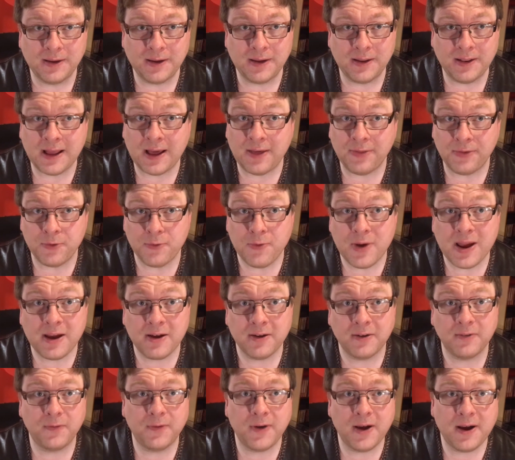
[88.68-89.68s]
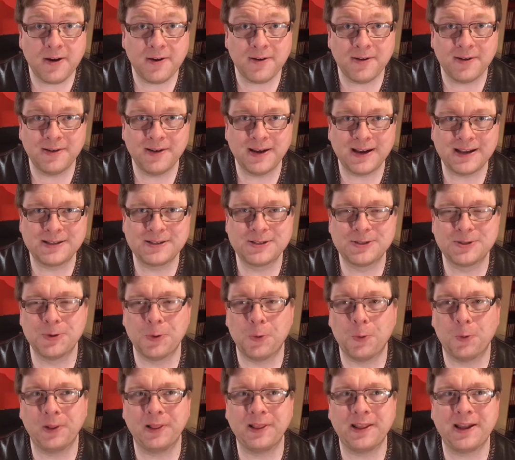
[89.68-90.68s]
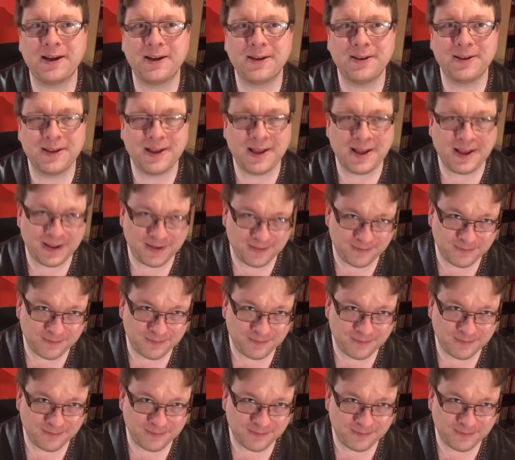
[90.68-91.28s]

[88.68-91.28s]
another record fair at Solna.